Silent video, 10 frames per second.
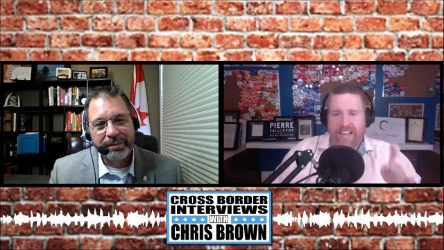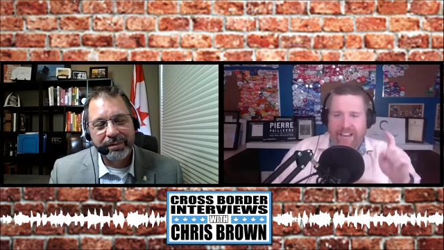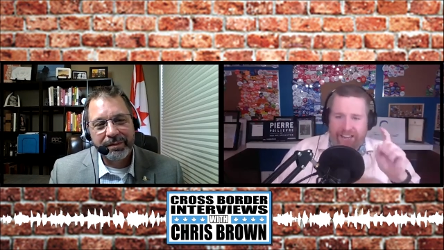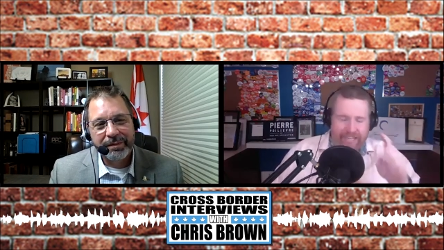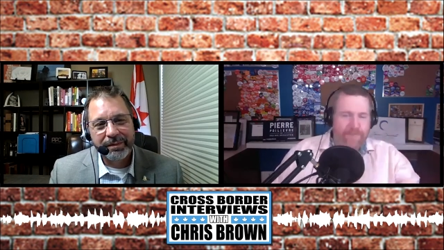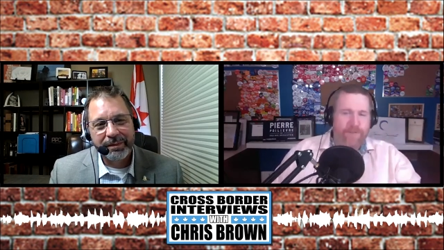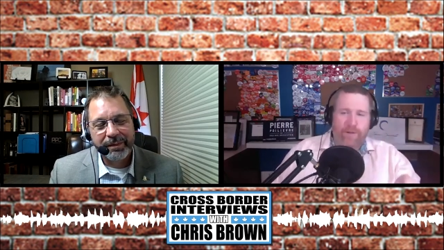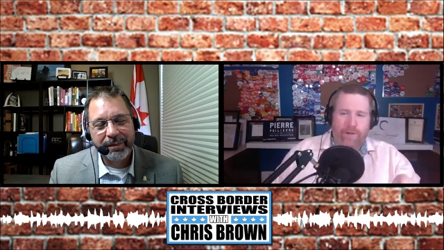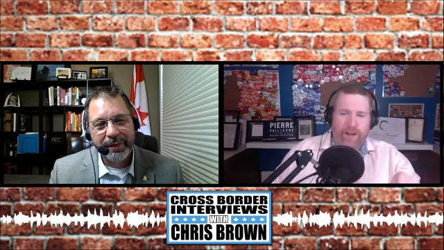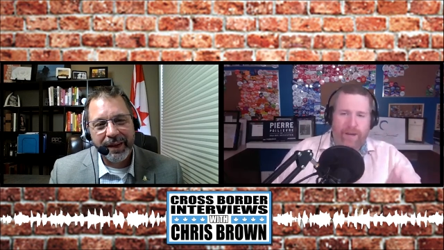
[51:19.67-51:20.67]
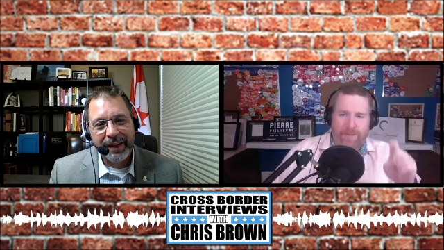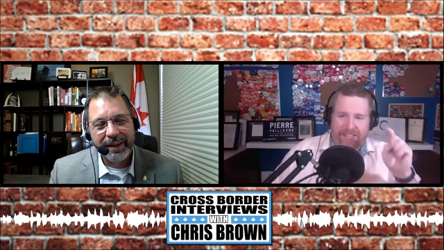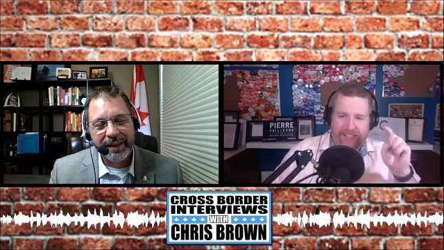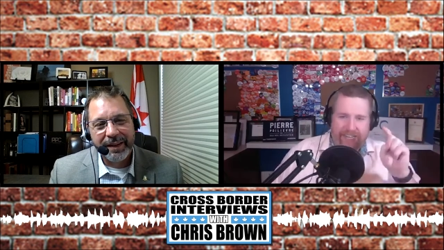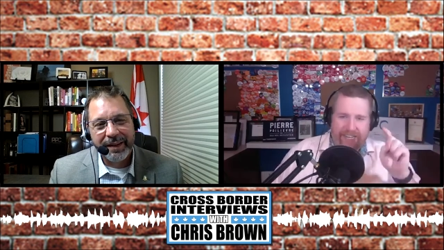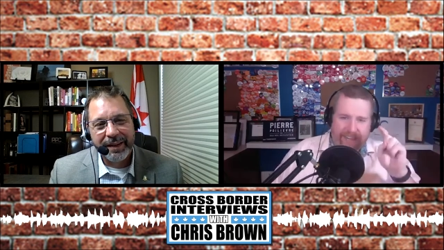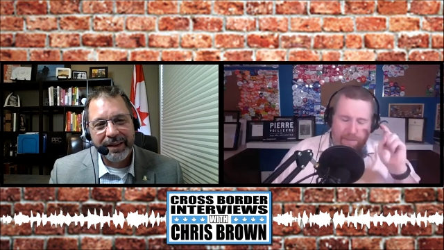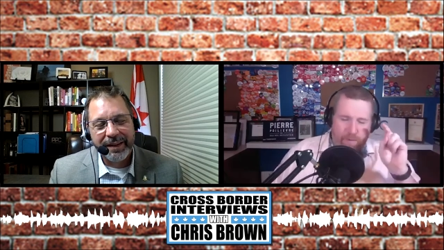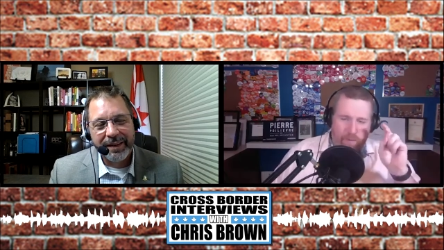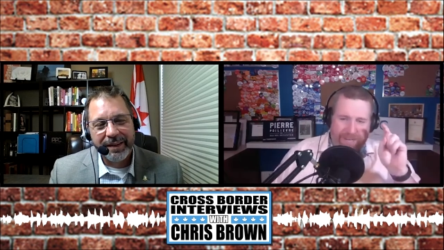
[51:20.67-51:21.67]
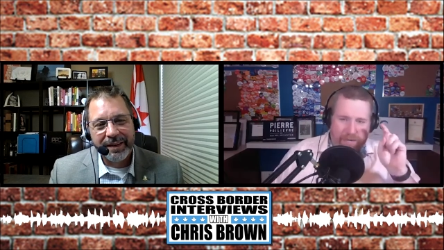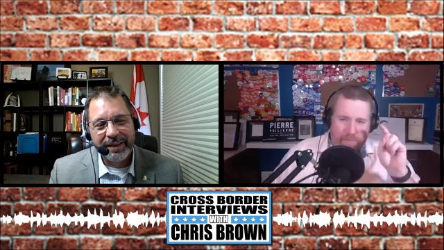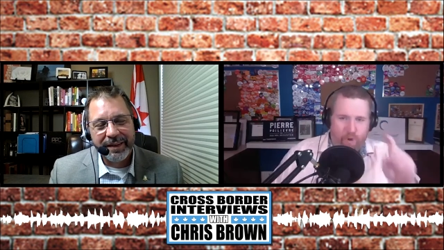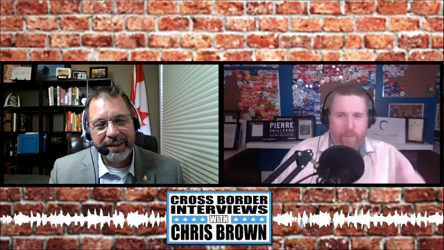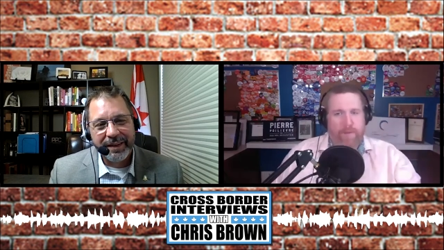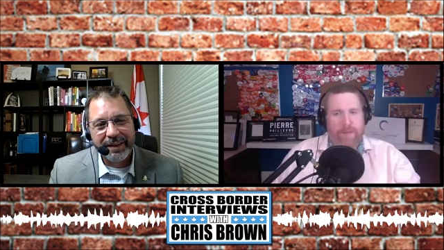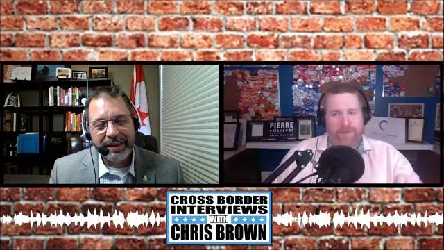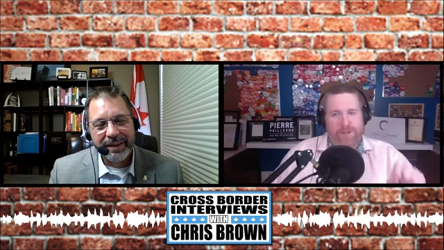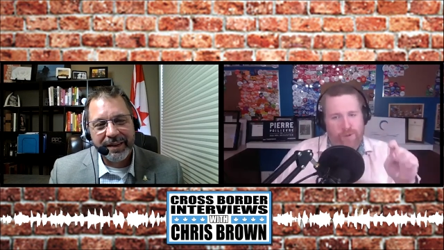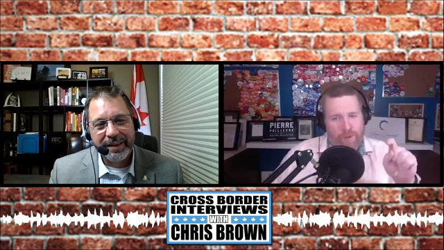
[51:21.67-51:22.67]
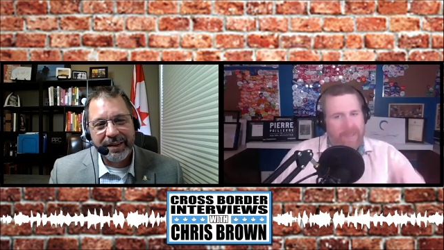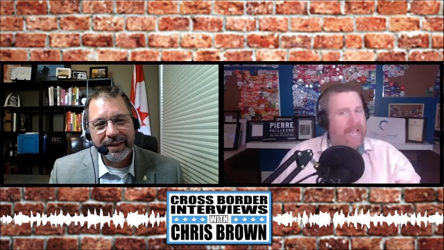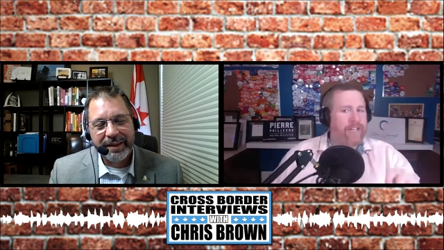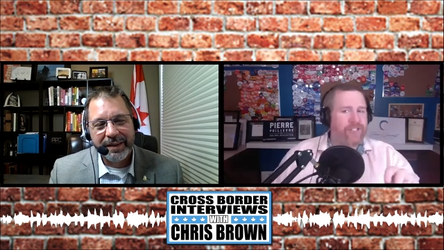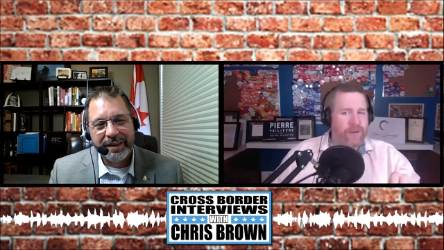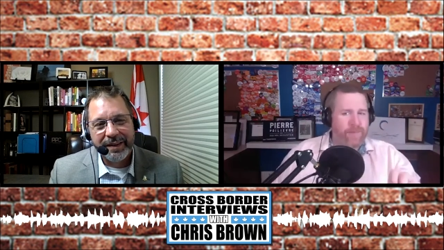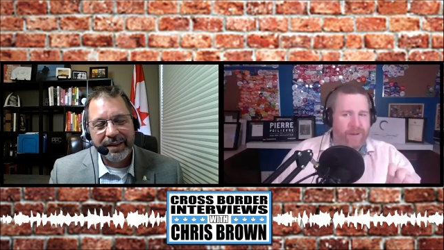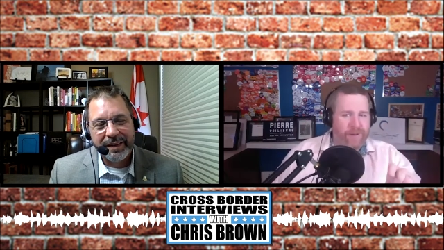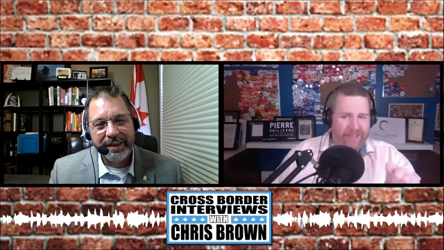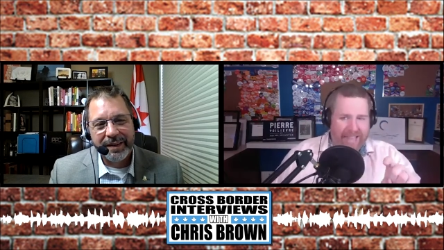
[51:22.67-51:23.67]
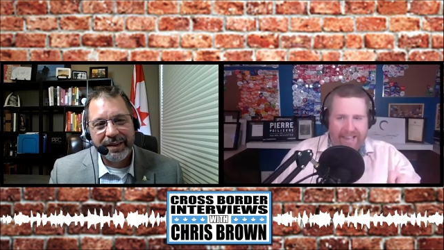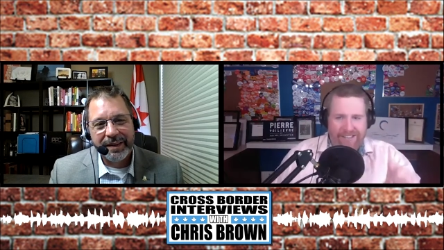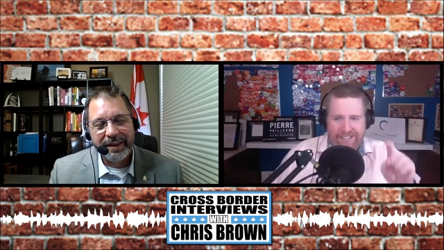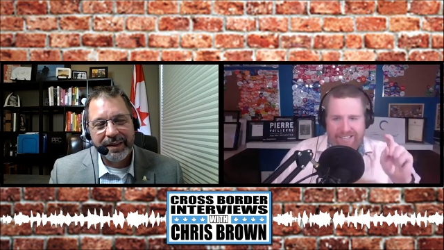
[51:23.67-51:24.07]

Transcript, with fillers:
Speaker 1: And I give you credit because I think we need more people who are passionate about that